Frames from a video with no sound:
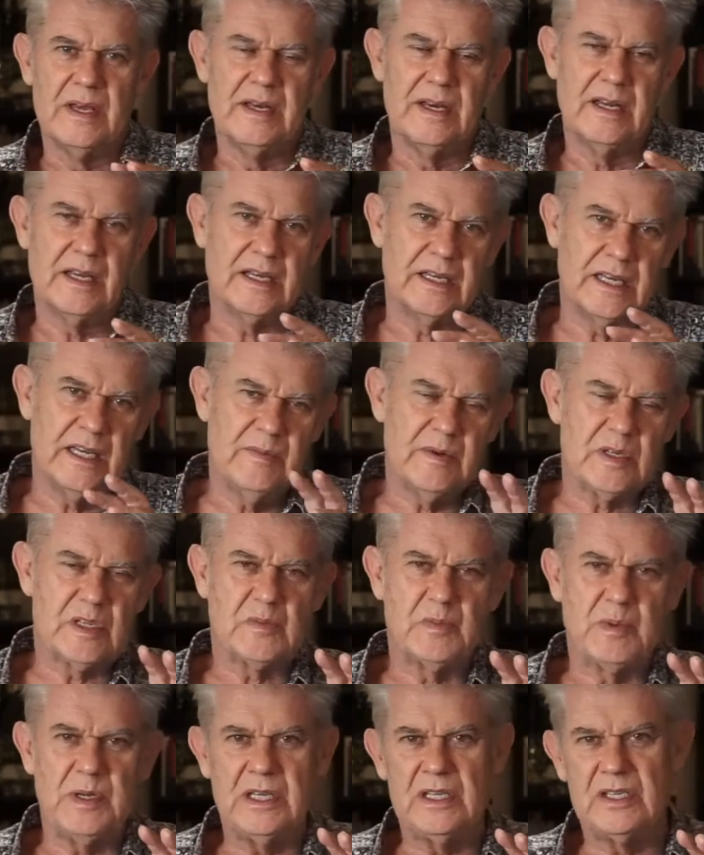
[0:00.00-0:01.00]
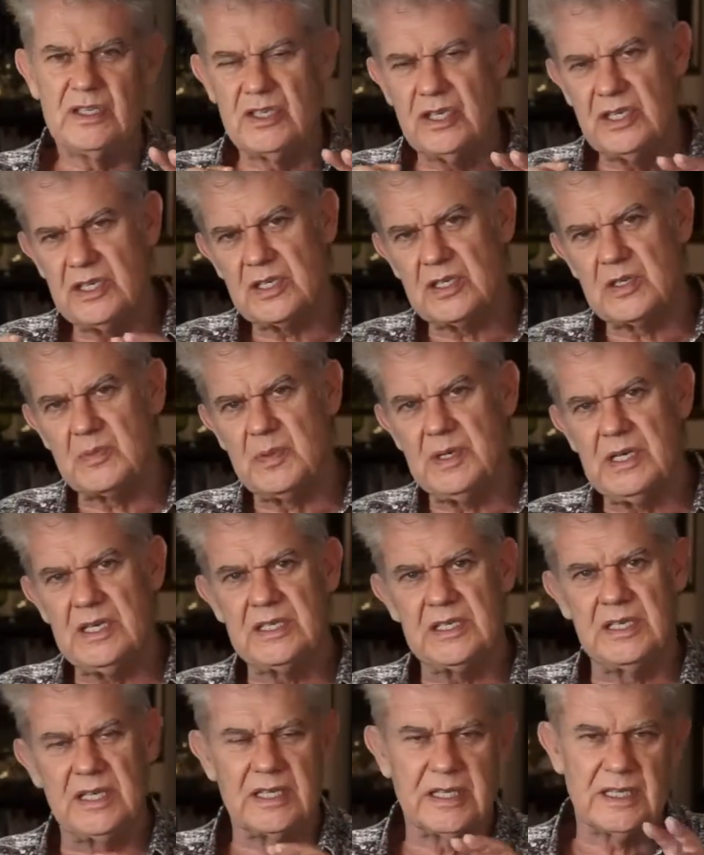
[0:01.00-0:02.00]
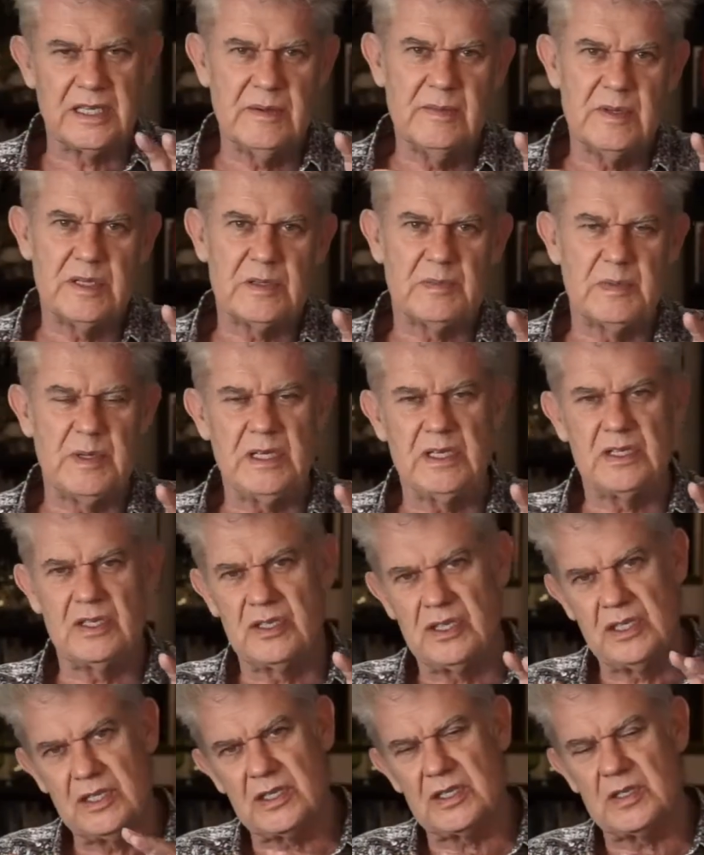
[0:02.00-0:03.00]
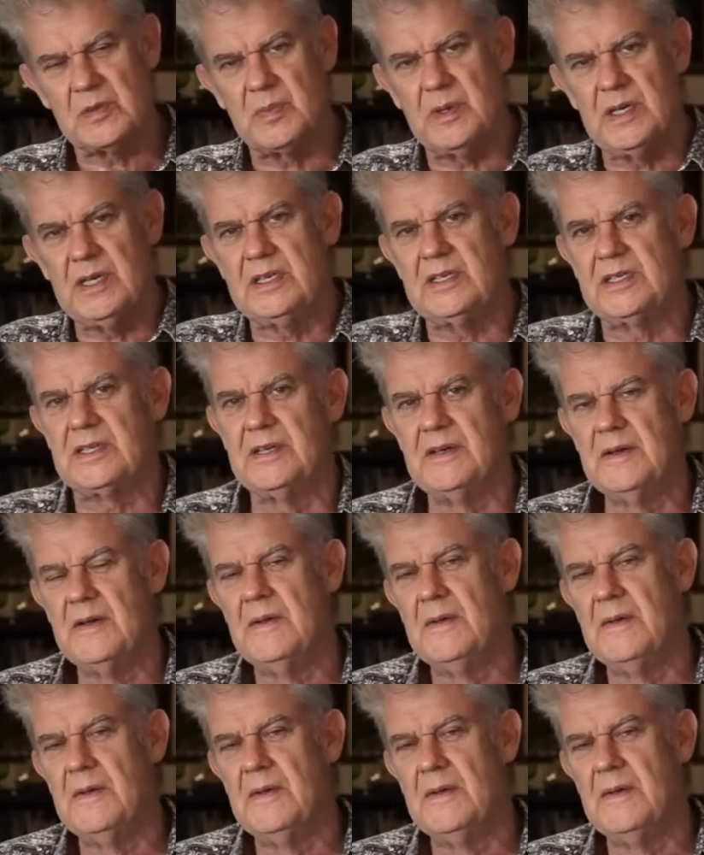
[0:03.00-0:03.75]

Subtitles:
Nicodemus speaks, Jesus speaks, Nicodemus speaks, Jesus speaks.